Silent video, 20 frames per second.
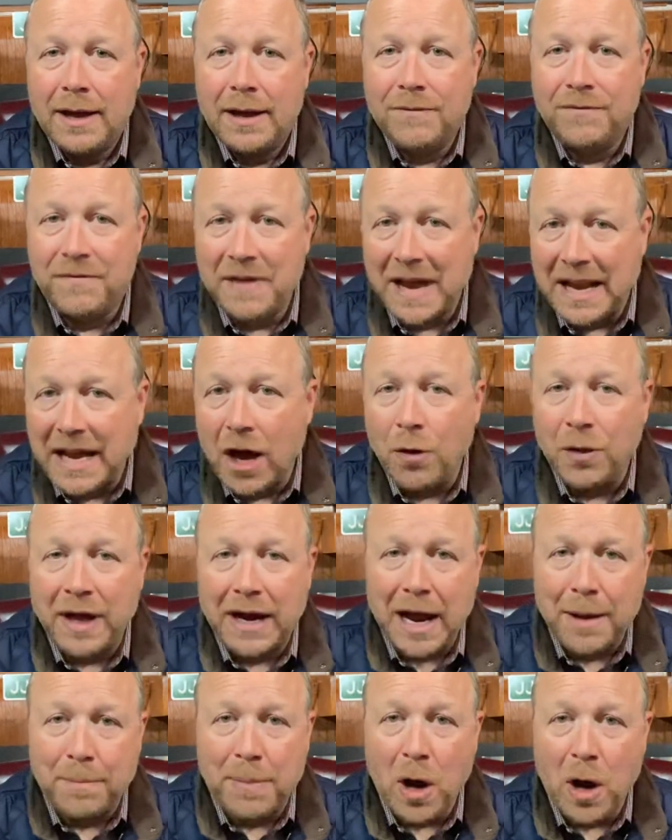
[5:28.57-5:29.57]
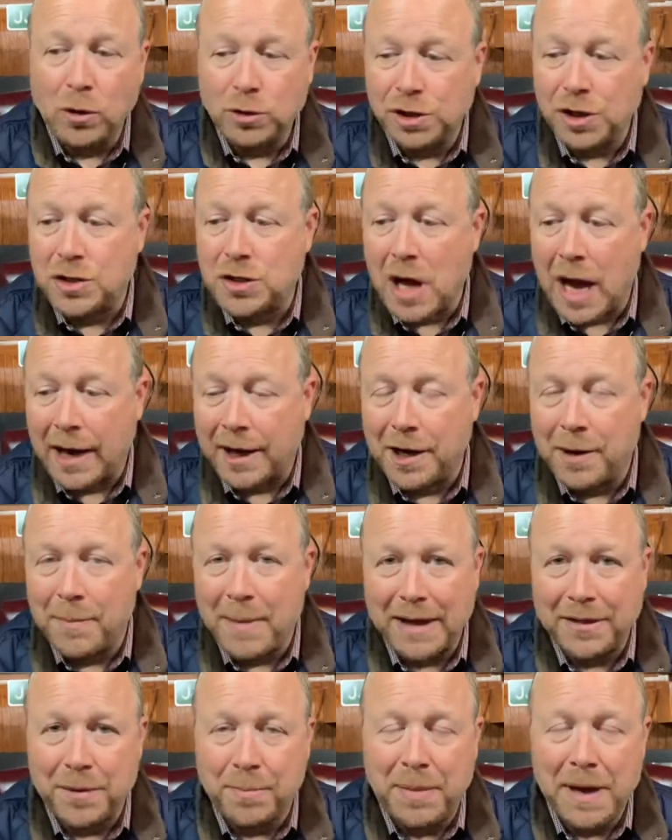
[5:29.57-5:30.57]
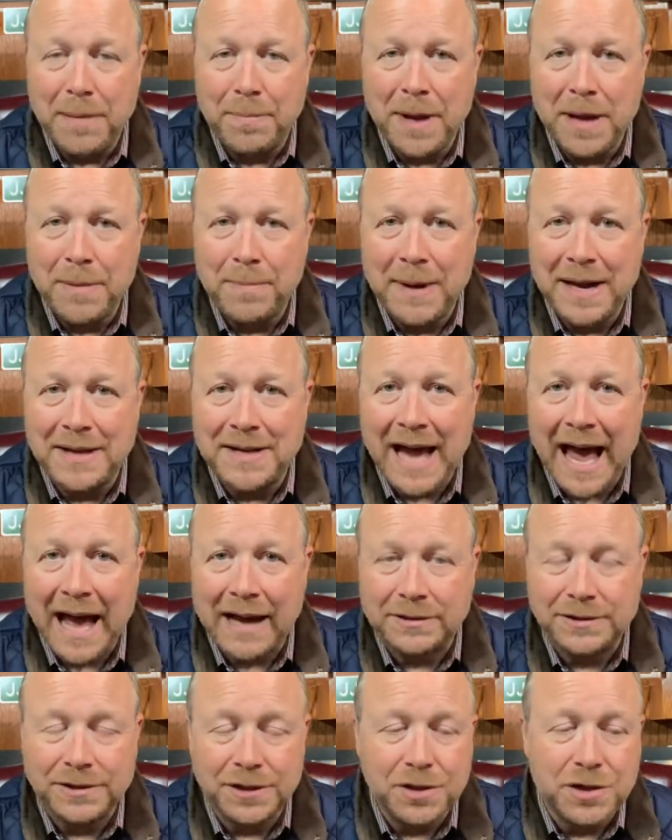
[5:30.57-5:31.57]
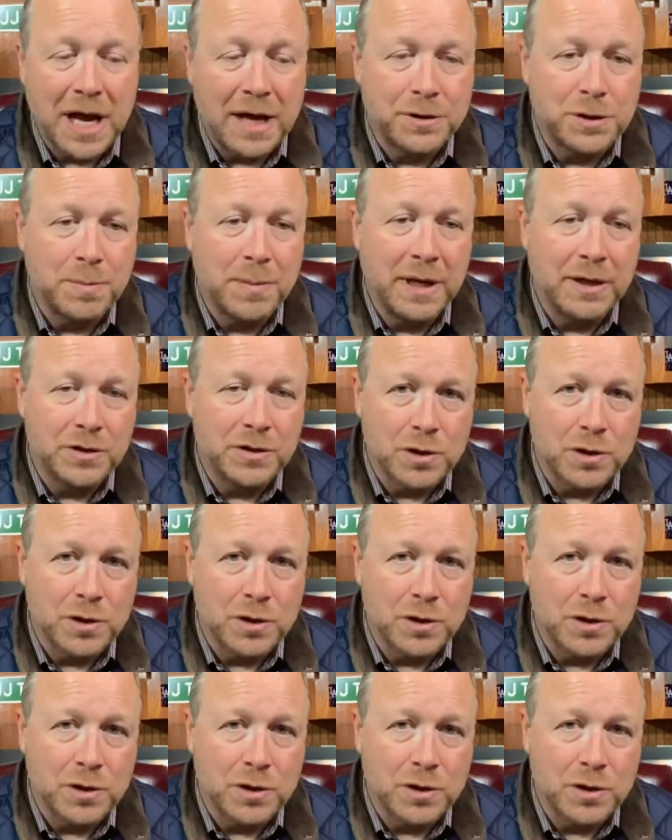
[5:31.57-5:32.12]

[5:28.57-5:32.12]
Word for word: video that I posted talking about the PPP tax adjustment.